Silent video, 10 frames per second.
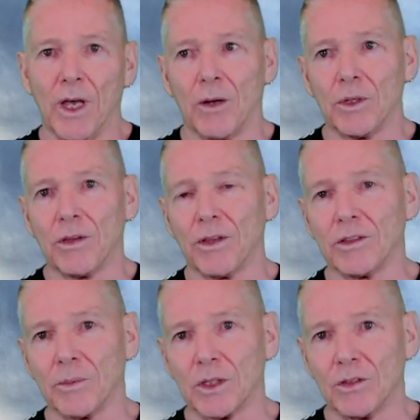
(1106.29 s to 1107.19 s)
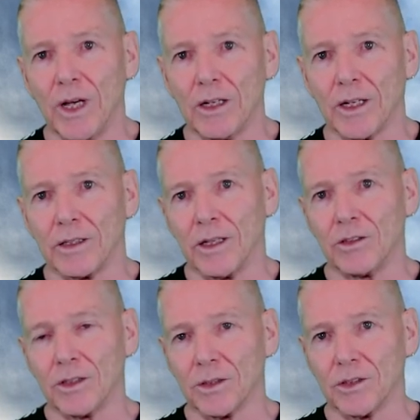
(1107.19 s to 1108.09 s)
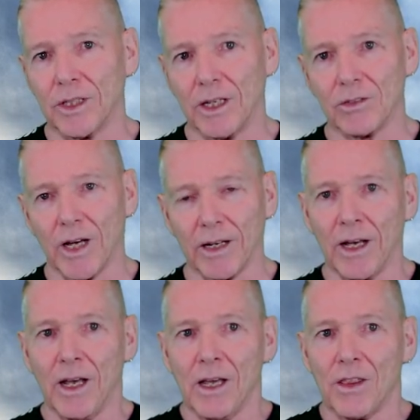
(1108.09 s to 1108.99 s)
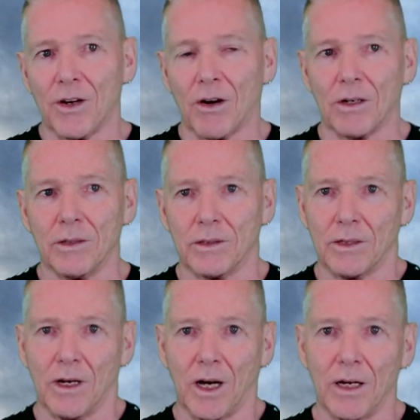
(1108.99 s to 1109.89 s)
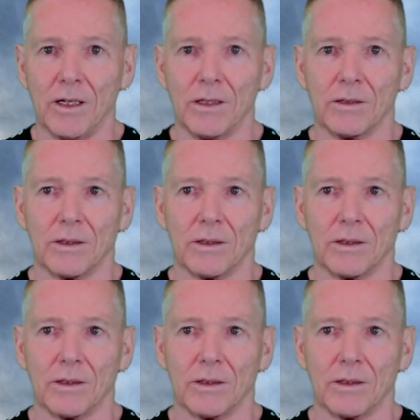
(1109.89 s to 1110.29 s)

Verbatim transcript: And one of the things about sailing that's interesting is that there are high